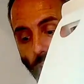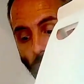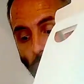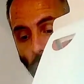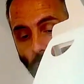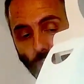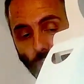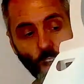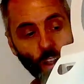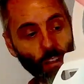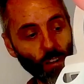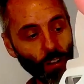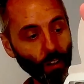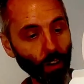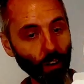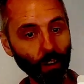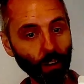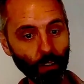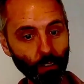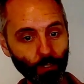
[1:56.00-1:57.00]
Y'all are
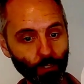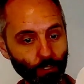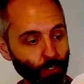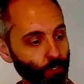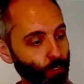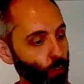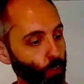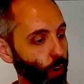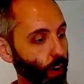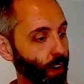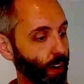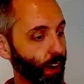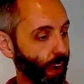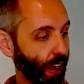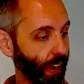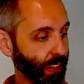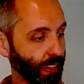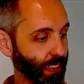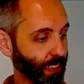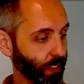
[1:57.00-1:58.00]
looking for a
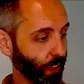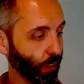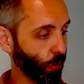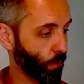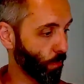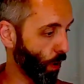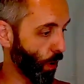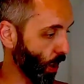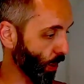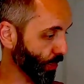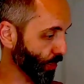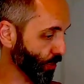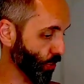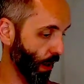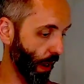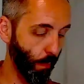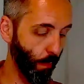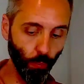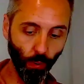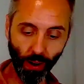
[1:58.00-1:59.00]
nice little moth trap
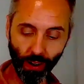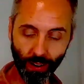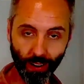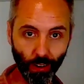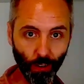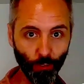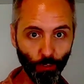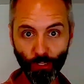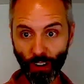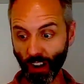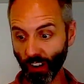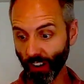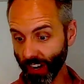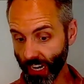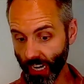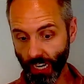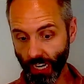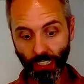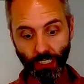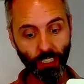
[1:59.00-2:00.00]
right here. Very
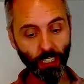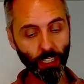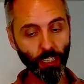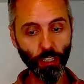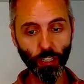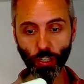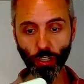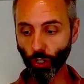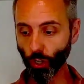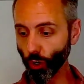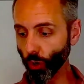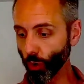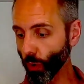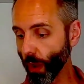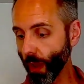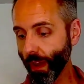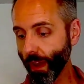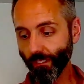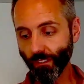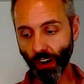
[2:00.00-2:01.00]
easy to do,
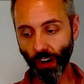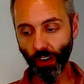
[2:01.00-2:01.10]
very